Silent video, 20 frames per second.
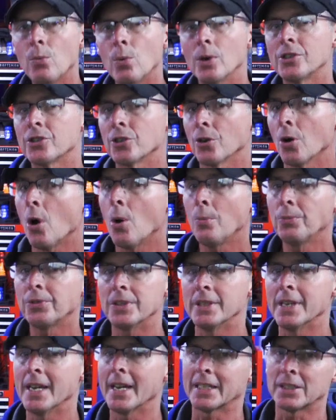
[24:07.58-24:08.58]
on what your
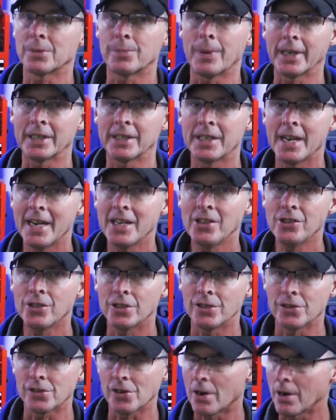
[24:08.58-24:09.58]
hopes and
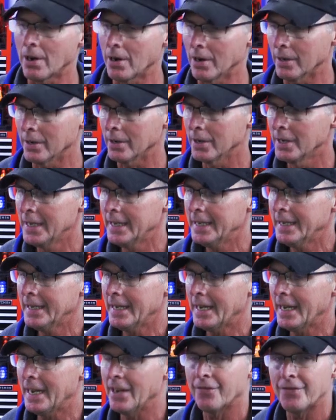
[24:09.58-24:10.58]
expectations are,
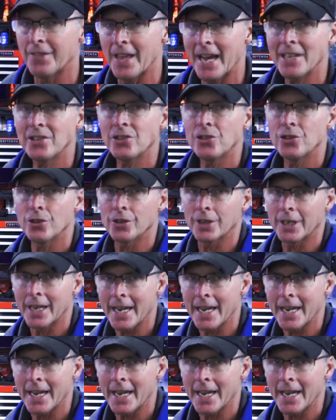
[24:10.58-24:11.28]
if that's your